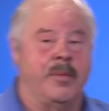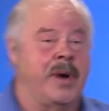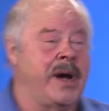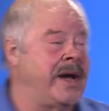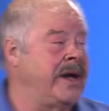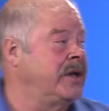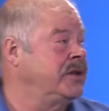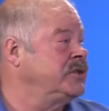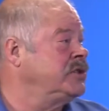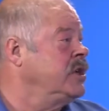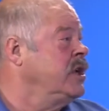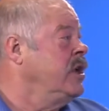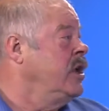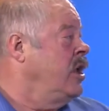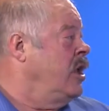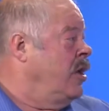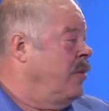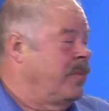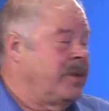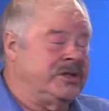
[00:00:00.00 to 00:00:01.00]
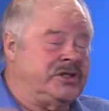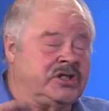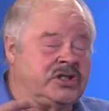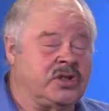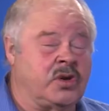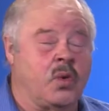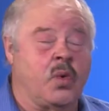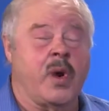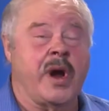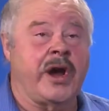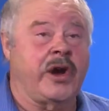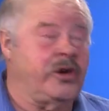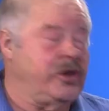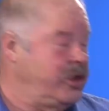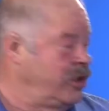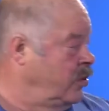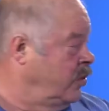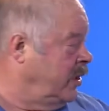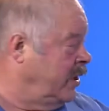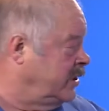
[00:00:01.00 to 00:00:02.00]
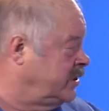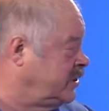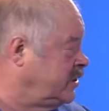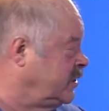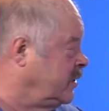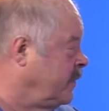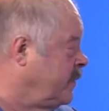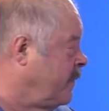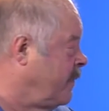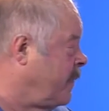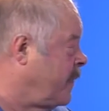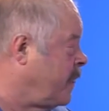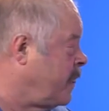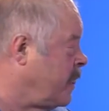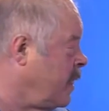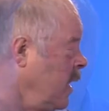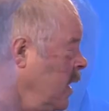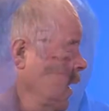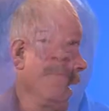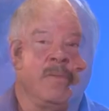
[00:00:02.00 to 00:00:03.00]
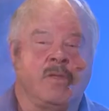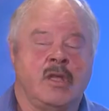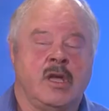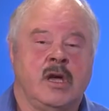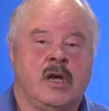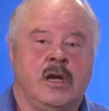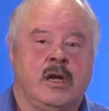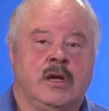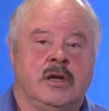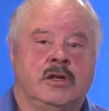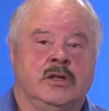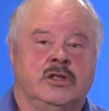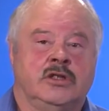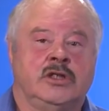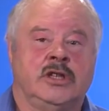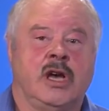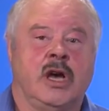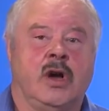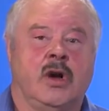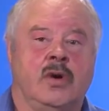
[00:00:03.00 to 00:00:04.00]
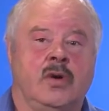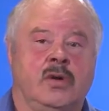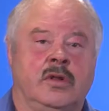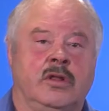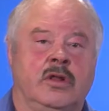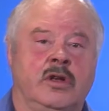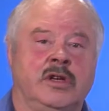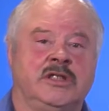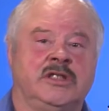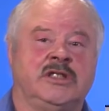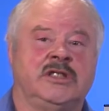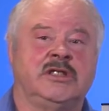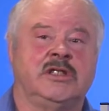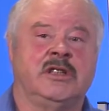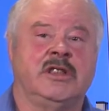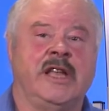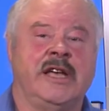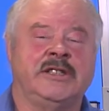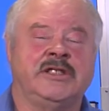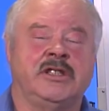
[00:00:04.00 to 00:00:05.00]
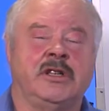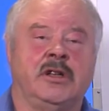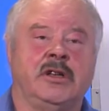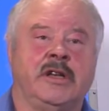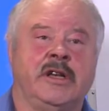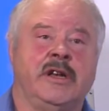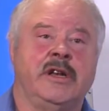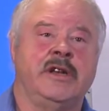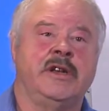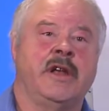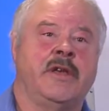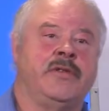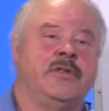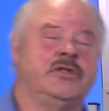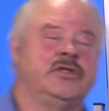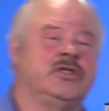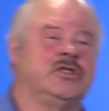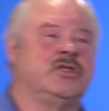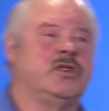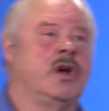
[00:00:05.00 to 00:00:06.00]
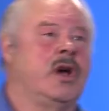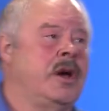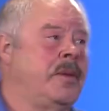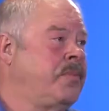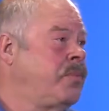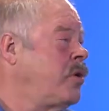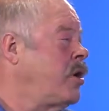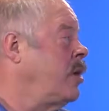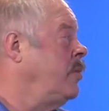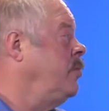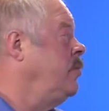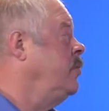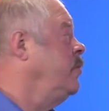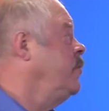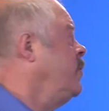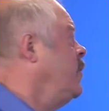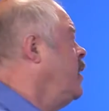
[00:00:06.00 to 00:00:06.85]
miles, but square units. So let's look at another problem